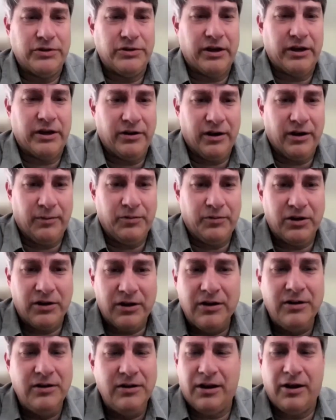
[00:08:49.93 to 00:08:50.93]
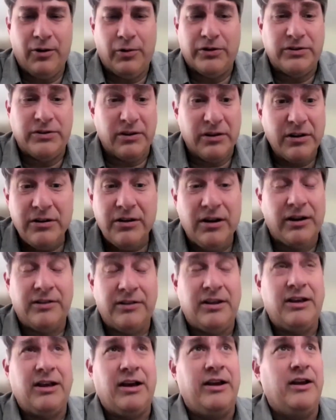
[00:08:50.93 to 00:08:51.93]
I adopted? I wasn't. I
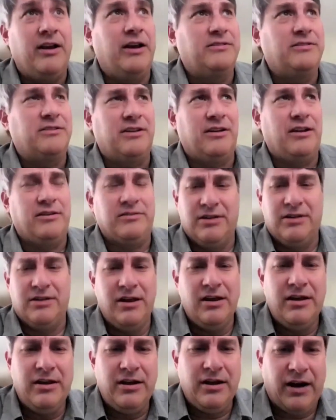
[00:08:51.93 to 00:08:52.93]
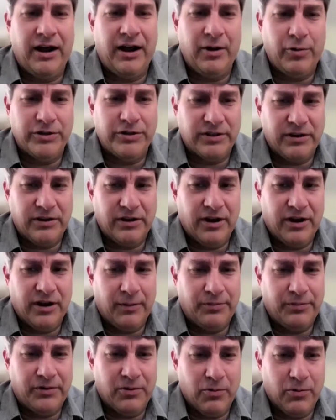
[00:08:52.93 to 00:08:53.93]
think I asked it as, I wasn't
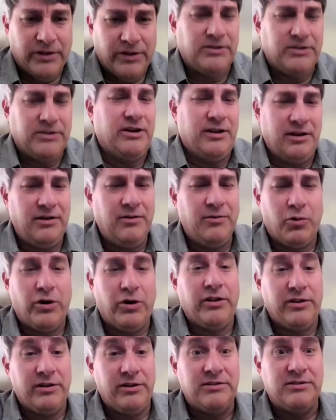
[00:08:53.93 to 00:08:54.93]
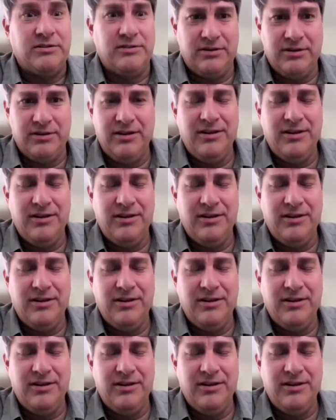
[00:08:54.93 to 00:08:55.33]
adopted, was I? One of these